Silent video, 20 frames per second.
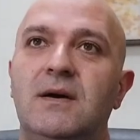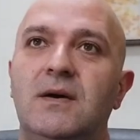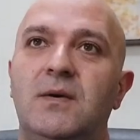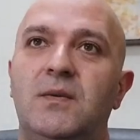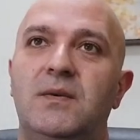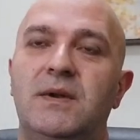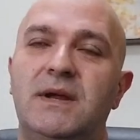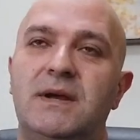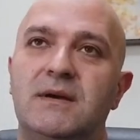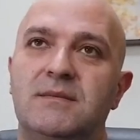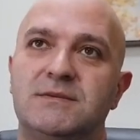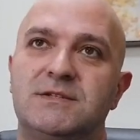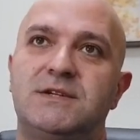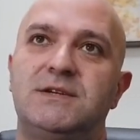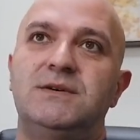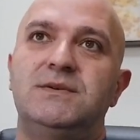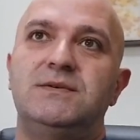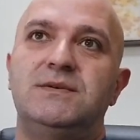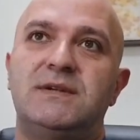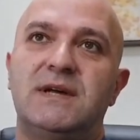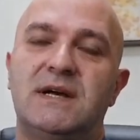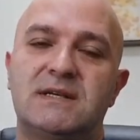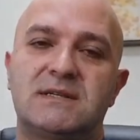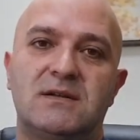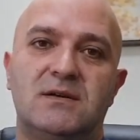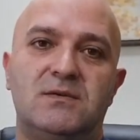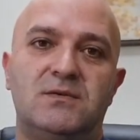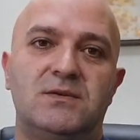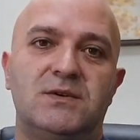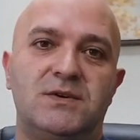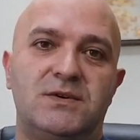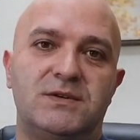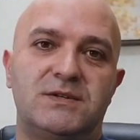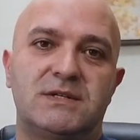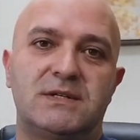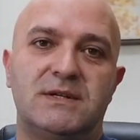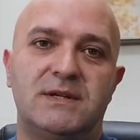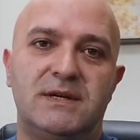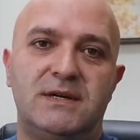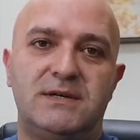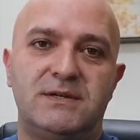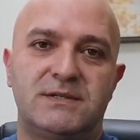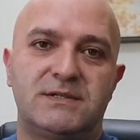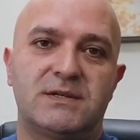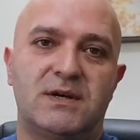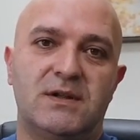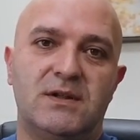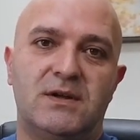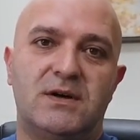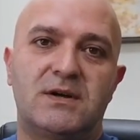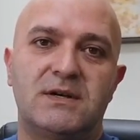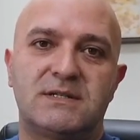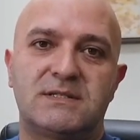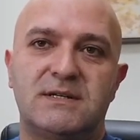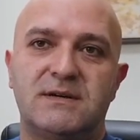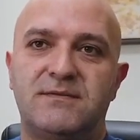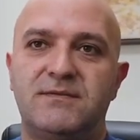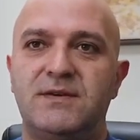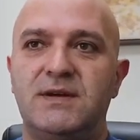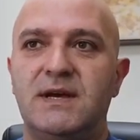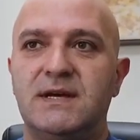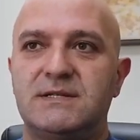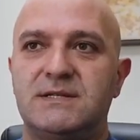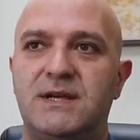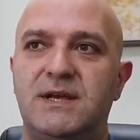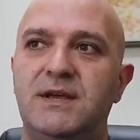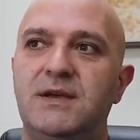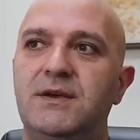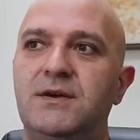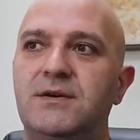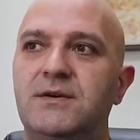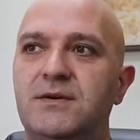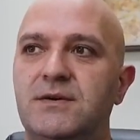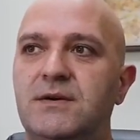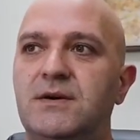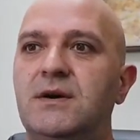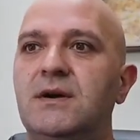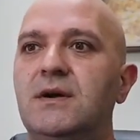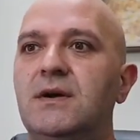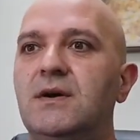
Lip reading: when it comes to Tesla owners, there's a lot of stuff you guys hear,